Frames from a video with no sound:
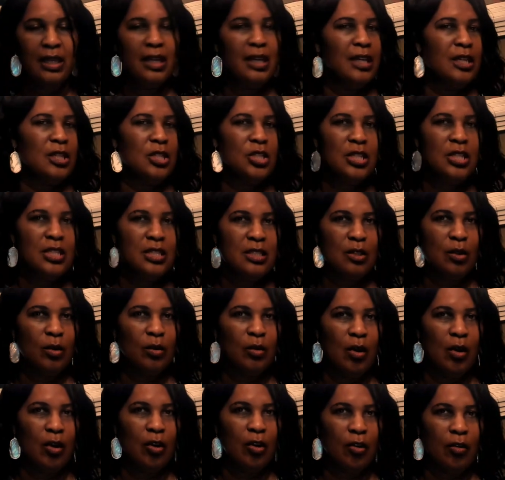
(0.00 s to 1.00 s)
She's no
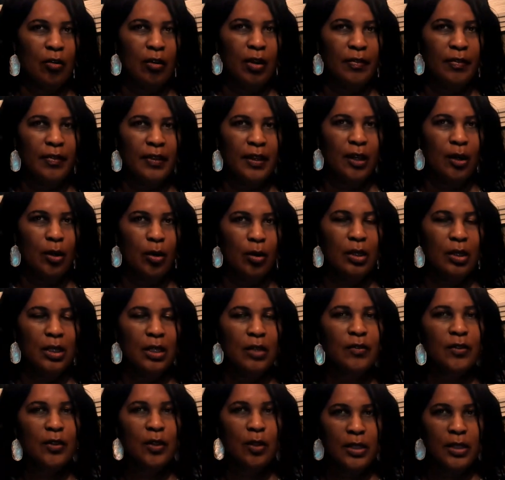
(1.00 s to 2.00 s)
longer on there,
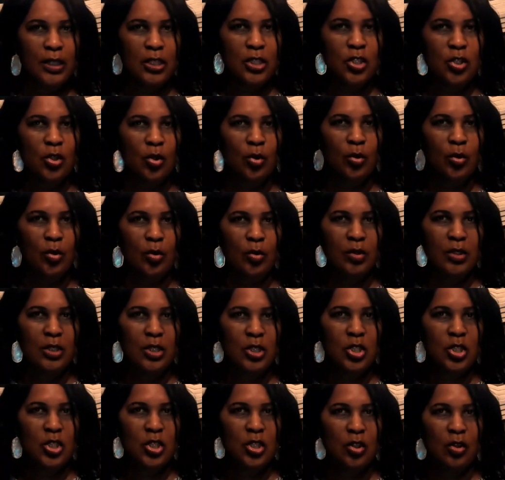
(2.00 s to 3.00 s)
even though they showed her
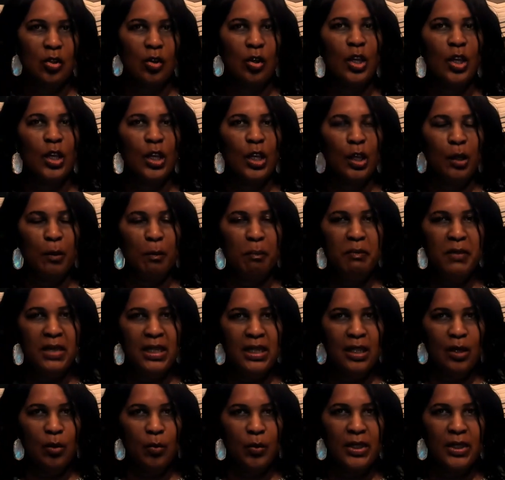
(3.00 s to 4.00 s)
this year
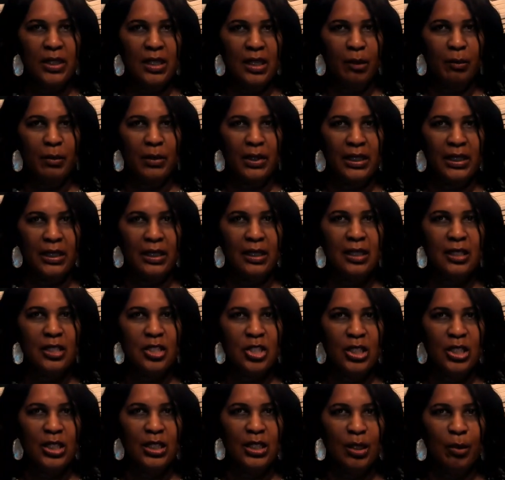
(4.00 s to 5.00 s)
meeting with Emily.
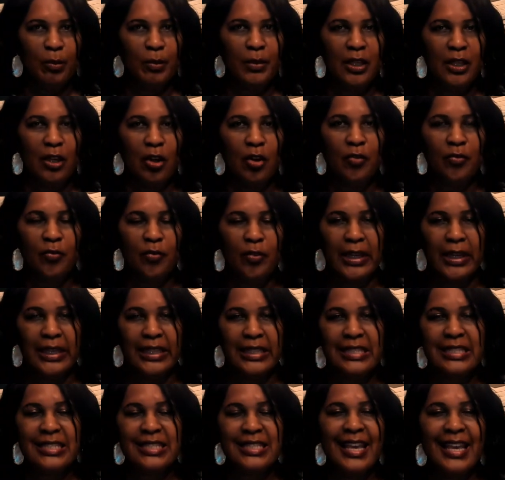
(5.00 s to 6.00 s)
She and Emily are
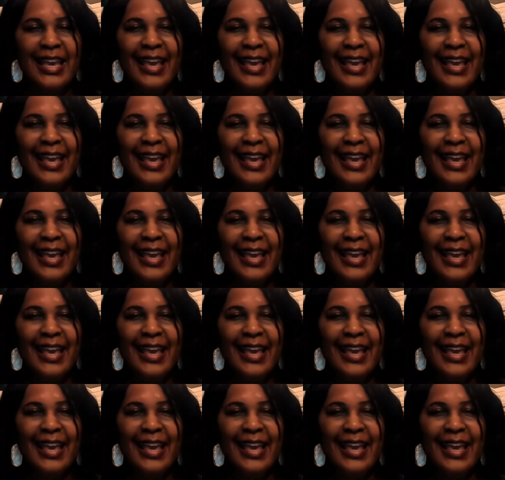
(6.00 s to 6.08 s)
friends.